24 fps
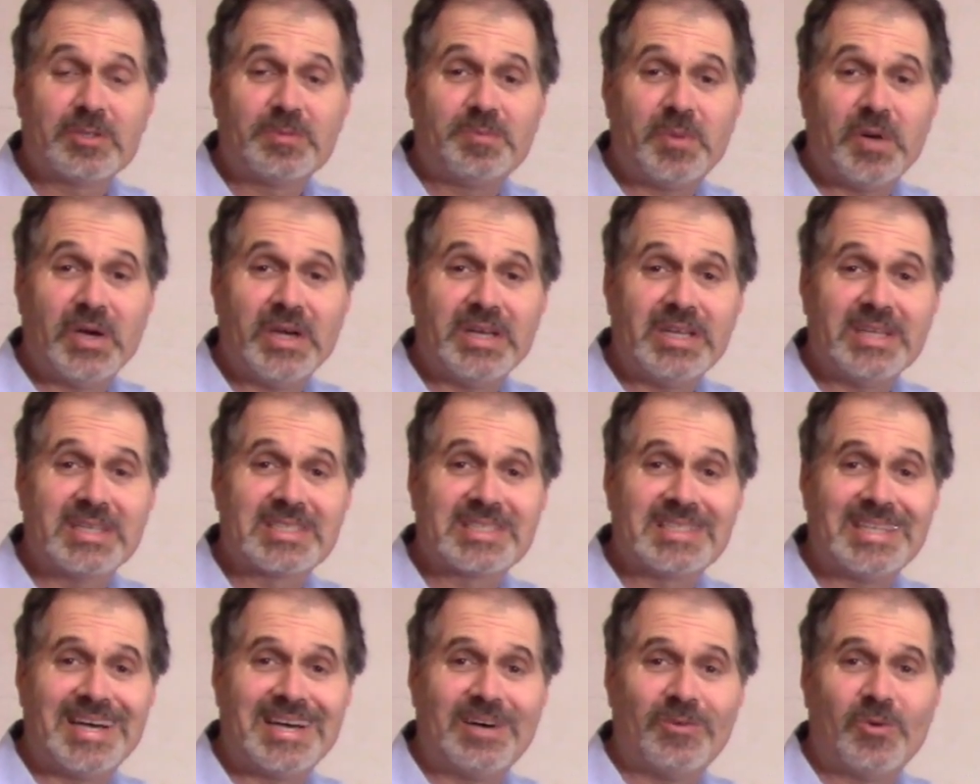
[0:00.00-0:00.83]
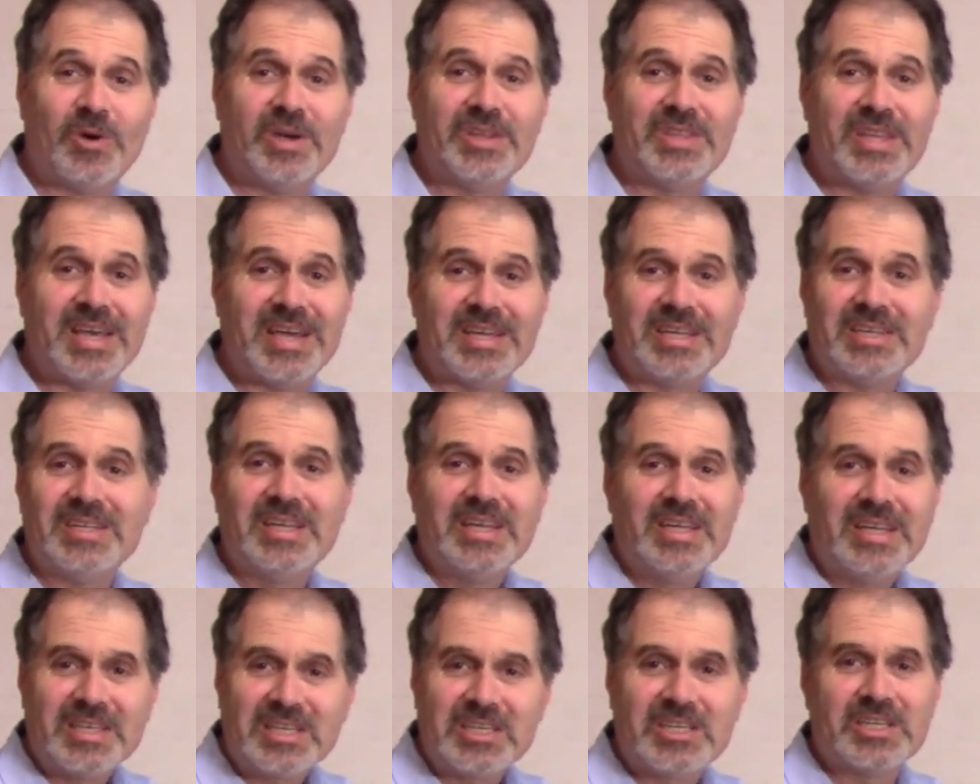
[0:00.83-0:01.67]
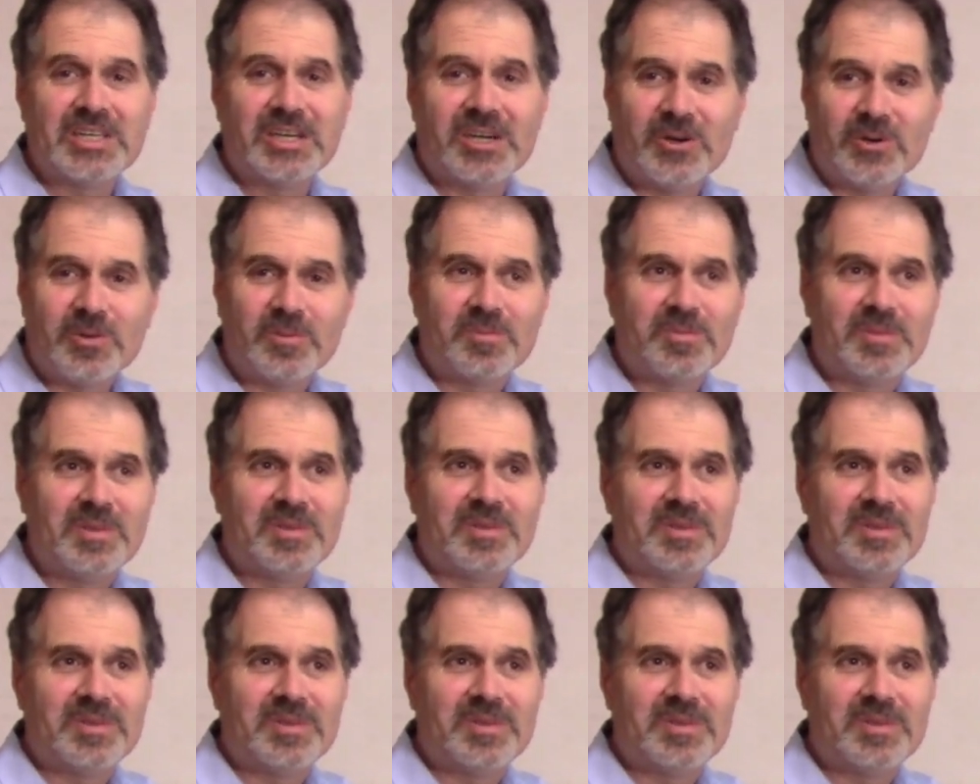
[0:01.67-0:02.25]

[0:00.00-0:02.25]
but it's not one that, you know,